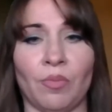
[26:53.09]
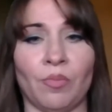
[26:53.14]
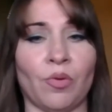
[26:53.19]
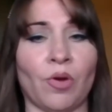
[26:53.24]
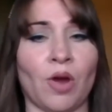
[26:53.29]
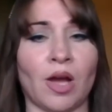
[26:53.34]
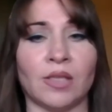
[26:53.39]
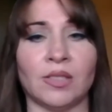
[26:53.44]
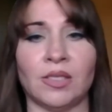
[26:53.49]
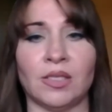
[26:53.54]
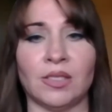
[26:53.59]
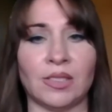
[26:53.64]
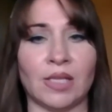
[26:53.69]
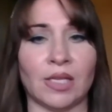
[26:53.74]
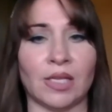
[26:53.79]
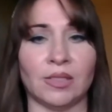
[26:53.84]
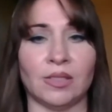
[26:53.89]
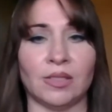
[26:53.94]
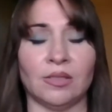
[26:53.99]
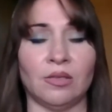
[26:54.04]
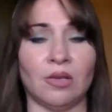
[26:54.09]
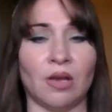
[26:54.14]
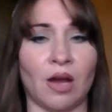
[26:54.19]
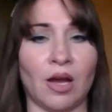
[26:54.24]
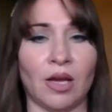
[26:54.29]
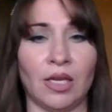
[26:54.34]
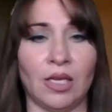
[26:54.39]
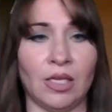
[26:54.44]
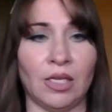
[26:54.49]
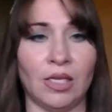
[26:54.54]
process that's
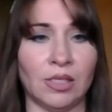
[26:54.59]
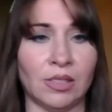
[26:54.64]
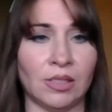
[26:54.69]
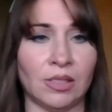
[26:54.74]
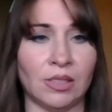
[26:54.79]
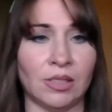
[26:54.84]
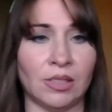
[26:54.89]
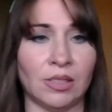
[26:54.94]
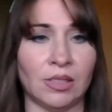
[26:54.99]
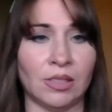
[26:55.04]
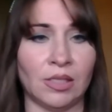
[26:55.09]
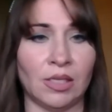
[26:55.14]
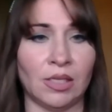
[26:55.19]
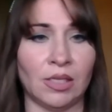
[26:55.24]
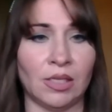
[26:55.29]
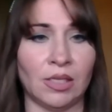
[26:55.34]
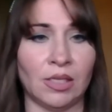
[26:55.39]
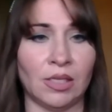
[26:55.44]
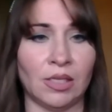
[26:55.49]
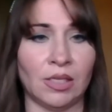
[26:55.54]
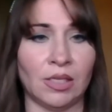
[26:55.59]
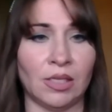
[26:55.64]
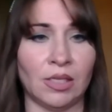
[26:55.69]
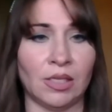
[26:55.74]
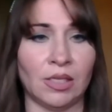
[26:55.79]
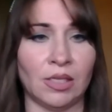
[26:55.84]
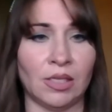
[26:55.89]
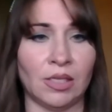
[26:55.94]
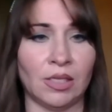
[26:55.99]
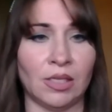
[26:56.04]
not easy.
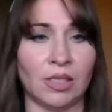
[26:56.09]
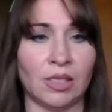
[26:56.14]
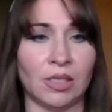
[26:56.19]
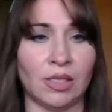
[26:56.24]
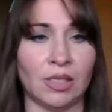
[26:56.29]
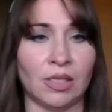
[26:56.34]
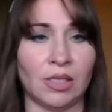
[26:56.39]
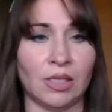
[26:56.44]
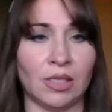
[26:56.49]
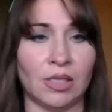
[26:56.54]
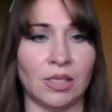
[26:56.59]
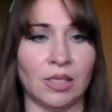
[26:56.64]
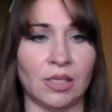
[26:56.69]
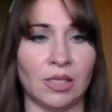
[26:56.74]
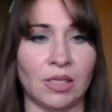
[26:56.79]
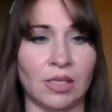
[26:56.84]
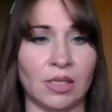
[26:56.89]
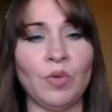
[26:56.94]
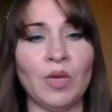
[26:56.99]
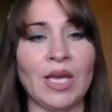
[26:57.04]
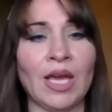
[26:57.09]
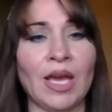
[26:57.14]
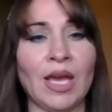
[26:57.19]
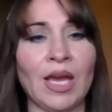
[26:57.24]
We can't do that.